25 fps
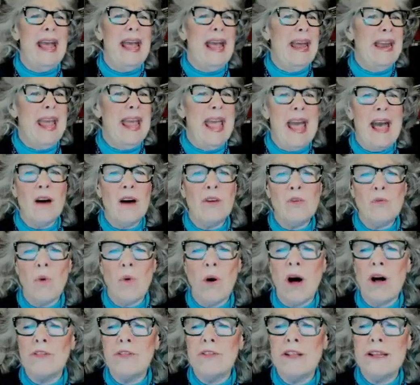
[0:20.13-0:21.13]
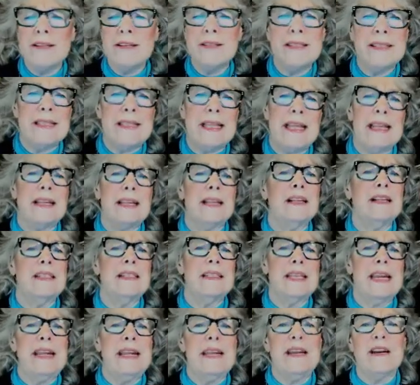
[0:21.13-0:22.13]
and how do all these
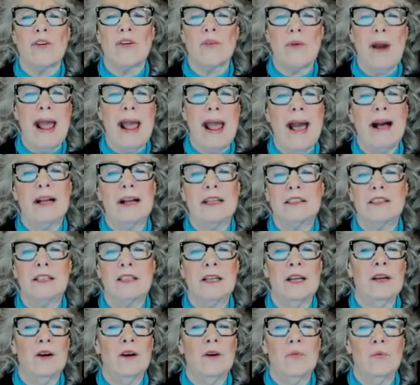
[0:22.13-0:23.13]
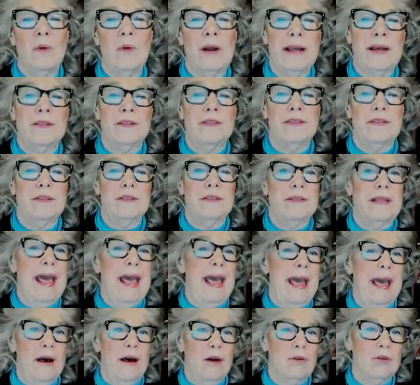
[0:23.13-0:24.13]
things interact with
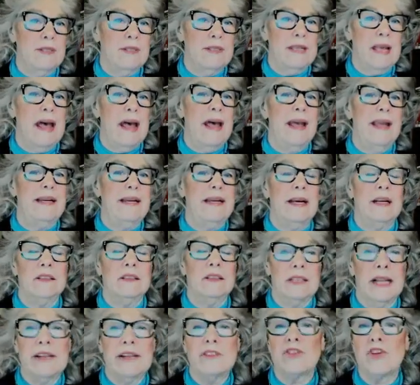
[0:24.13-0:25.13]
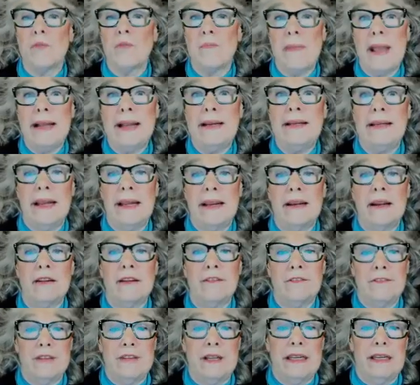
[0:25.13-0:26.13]
the outside
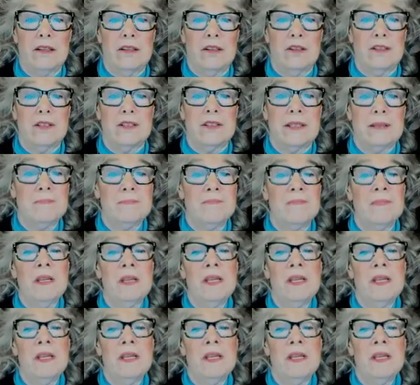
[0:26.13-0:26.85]
electromagnetic fields.